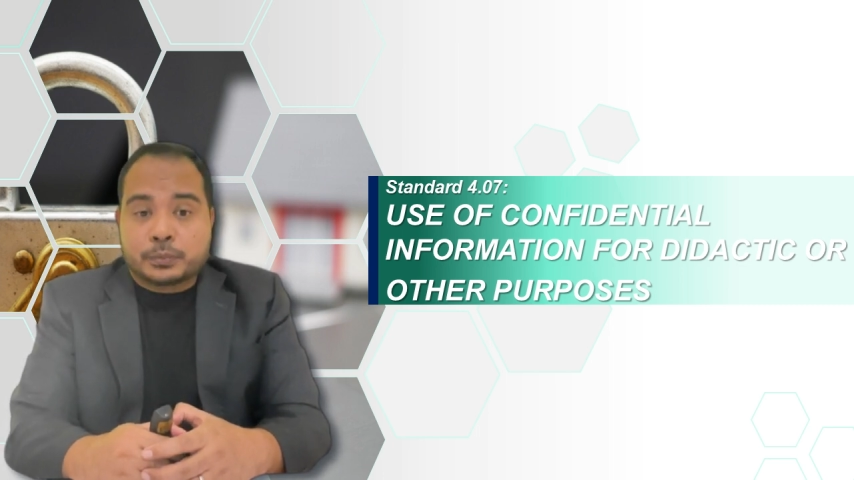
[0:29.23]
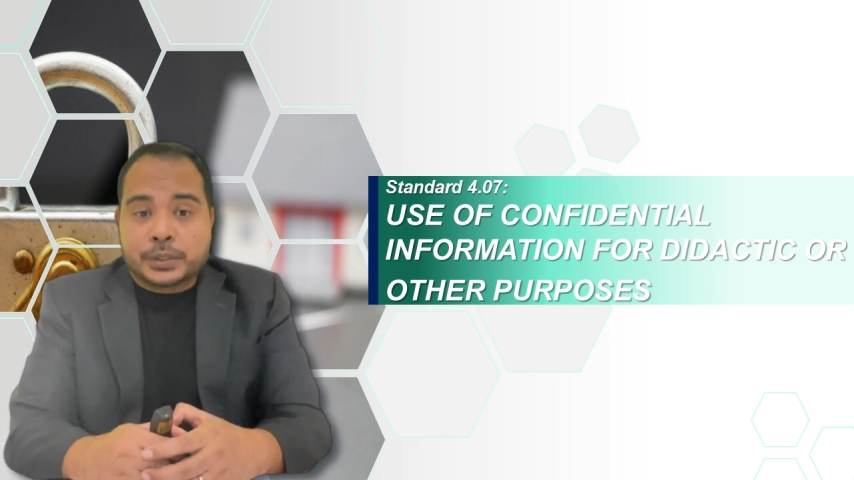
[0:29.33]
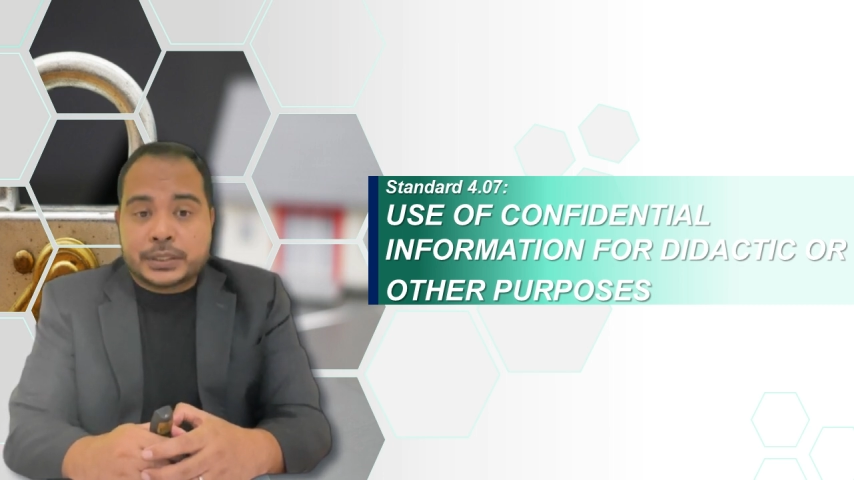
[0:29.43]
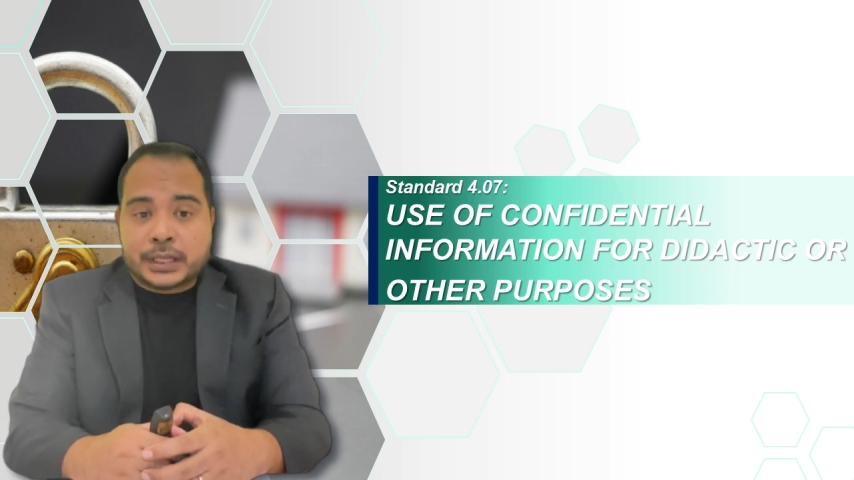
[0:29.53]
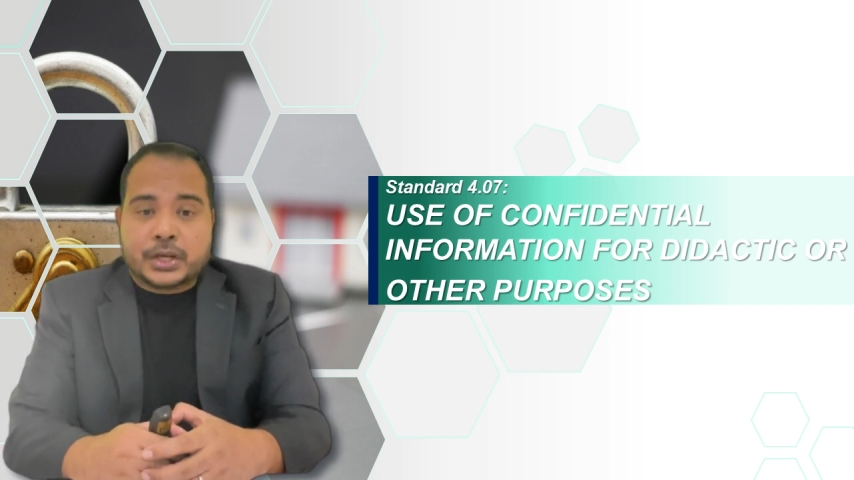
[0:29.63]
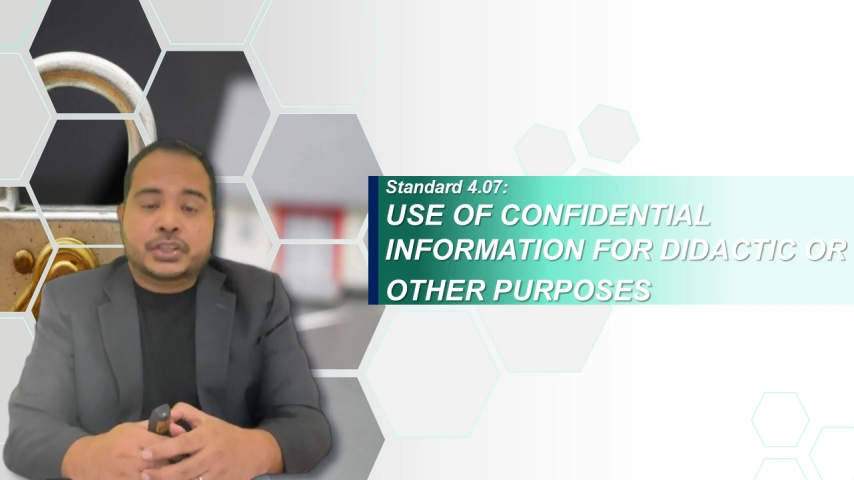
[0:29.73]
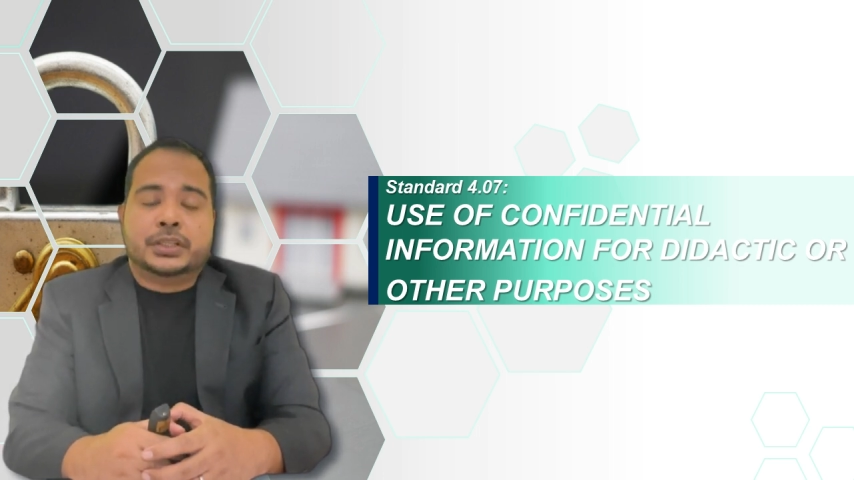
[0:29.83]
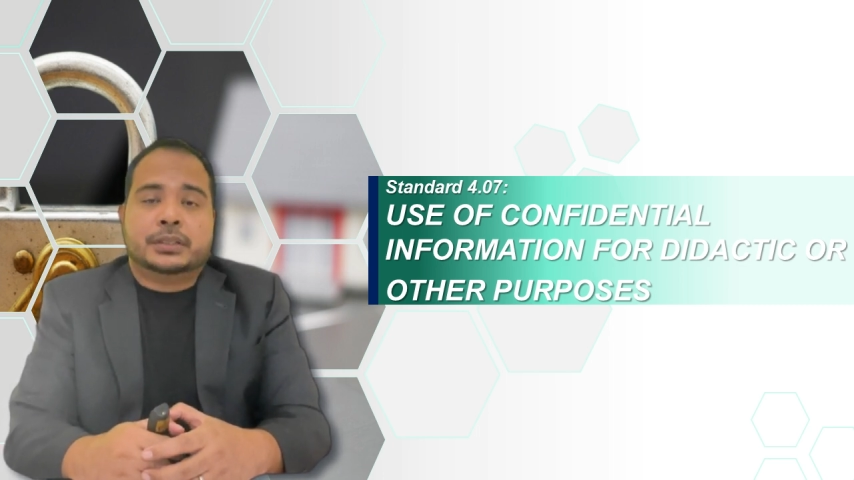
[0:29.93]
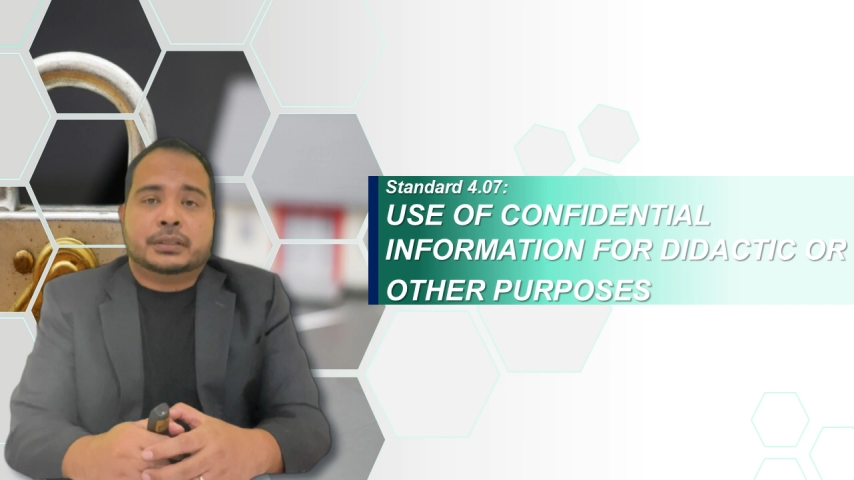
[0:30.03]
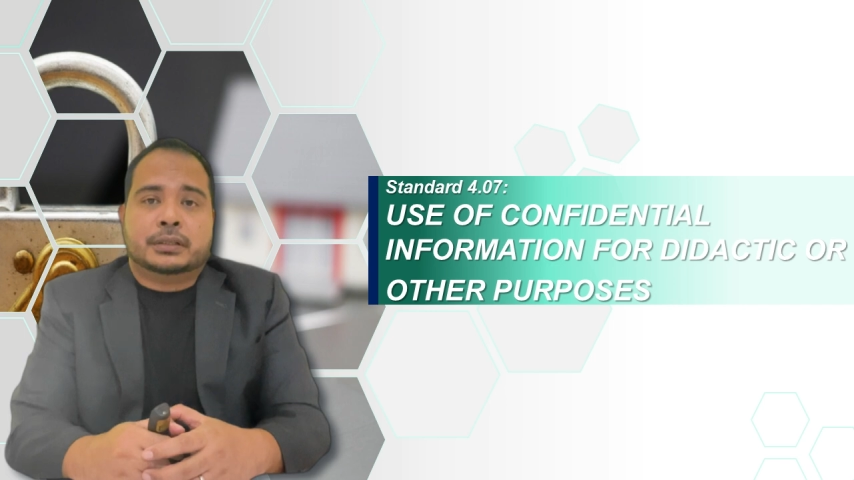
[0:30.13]

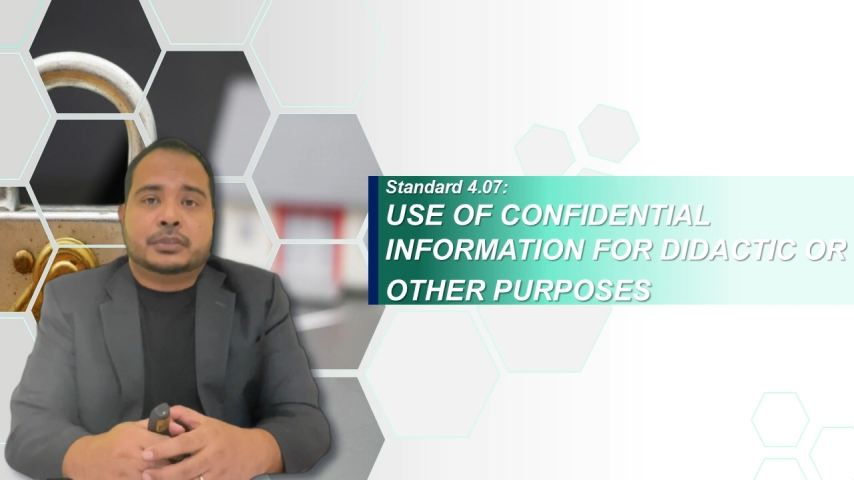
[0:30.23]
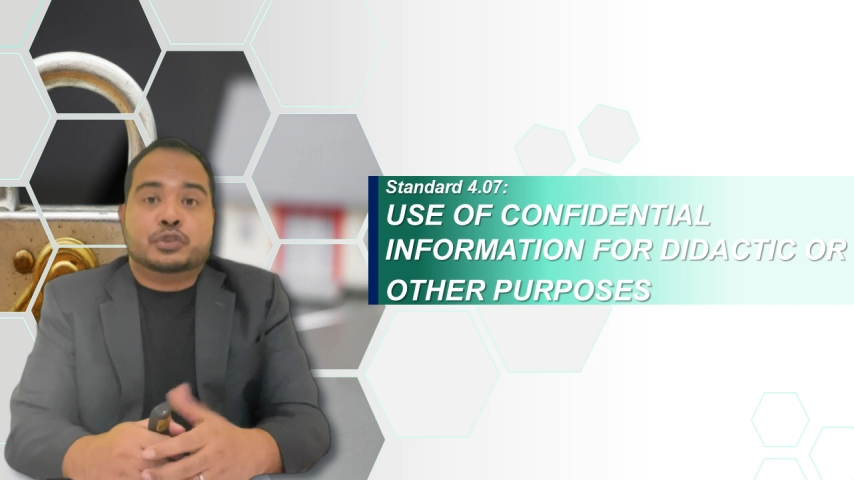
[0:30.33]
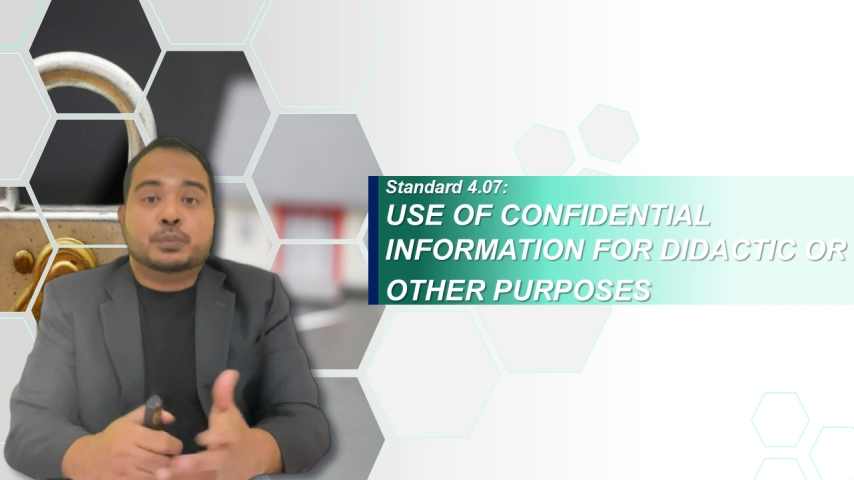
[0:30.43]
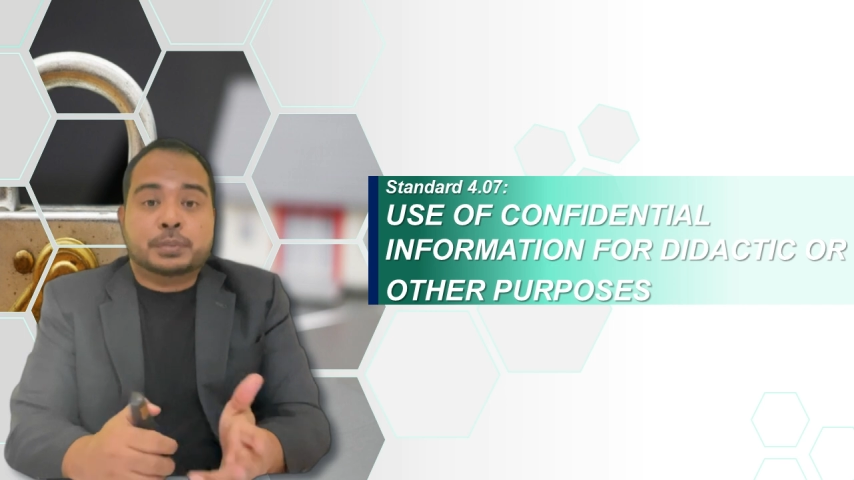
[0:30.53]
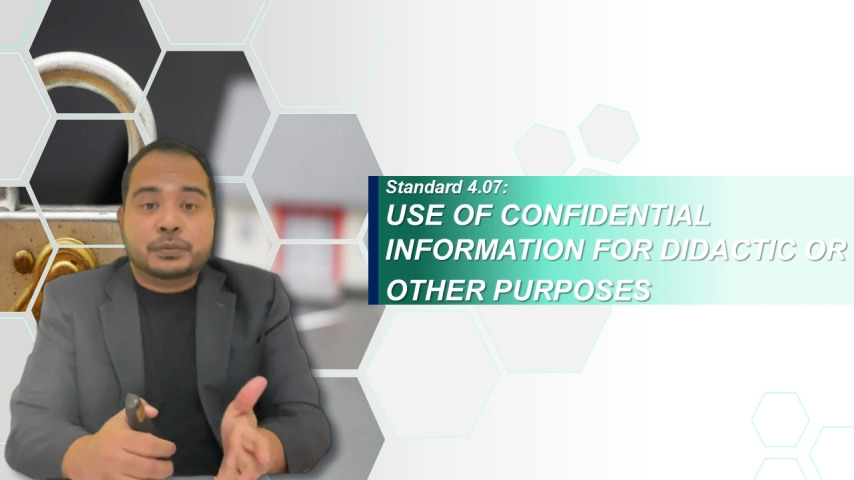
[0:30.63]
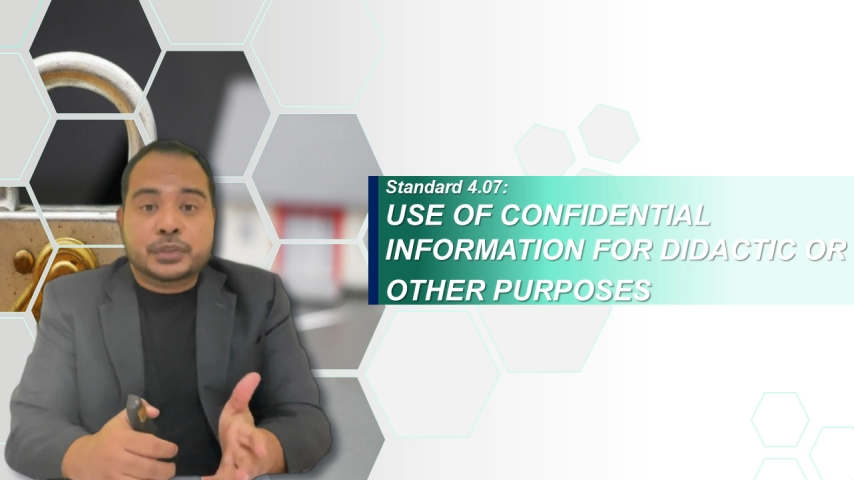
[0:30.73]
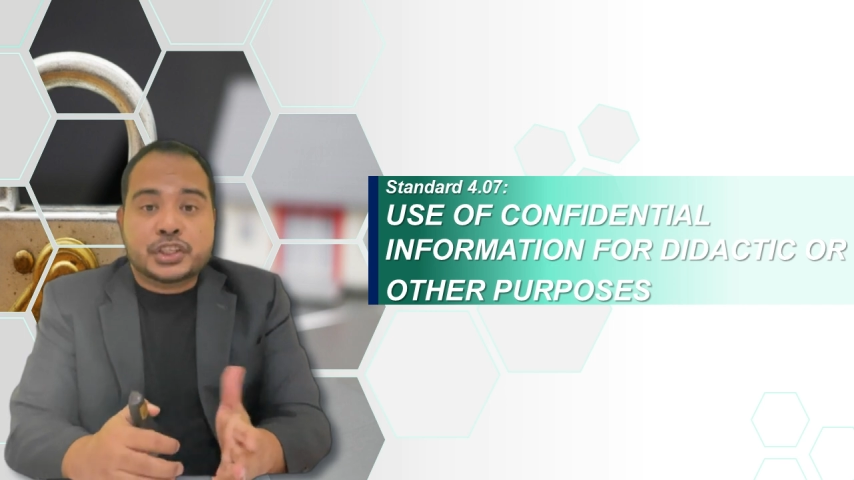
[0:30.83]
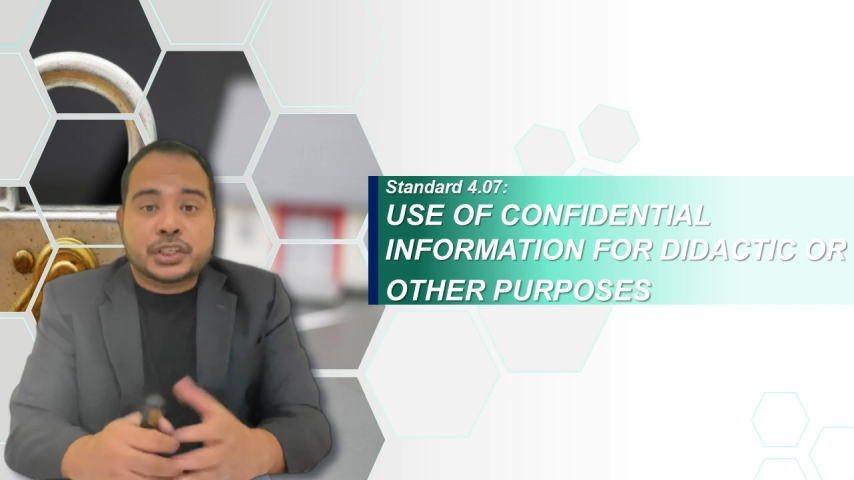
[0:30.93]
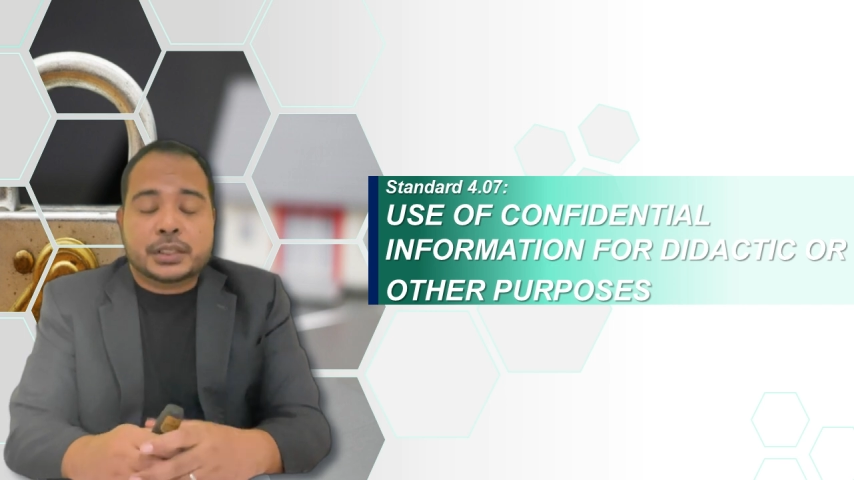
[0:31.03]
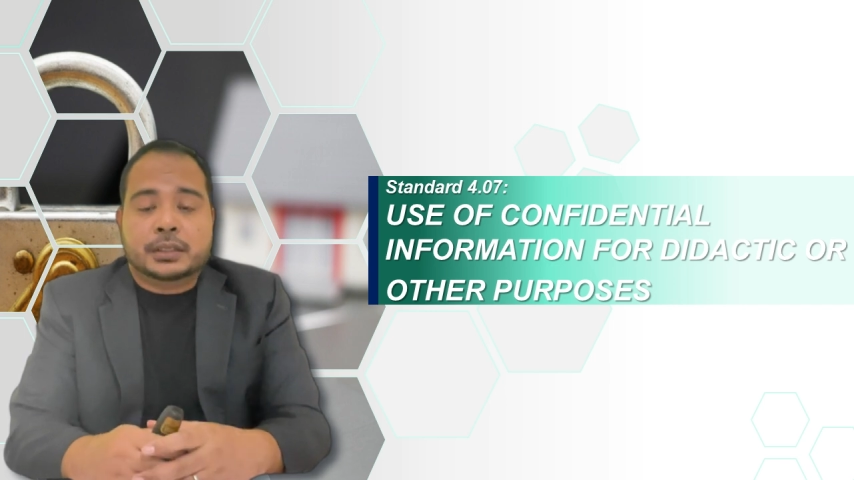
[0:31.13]
discussion,
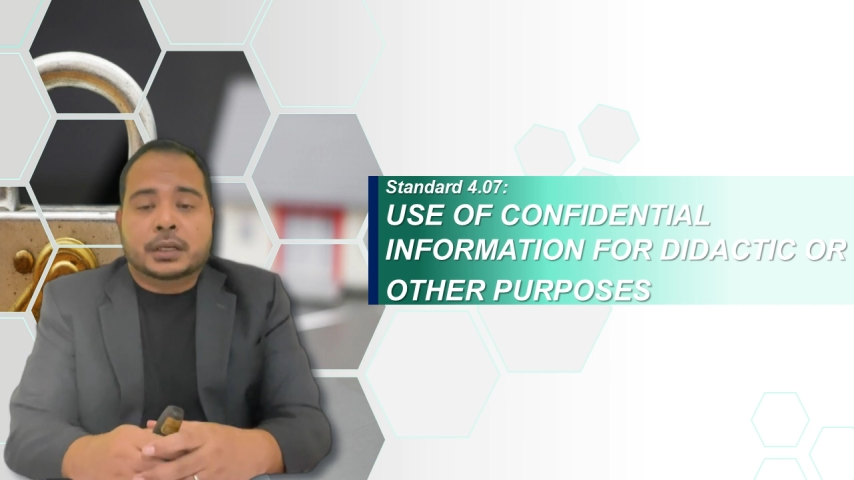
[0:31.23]
supervision,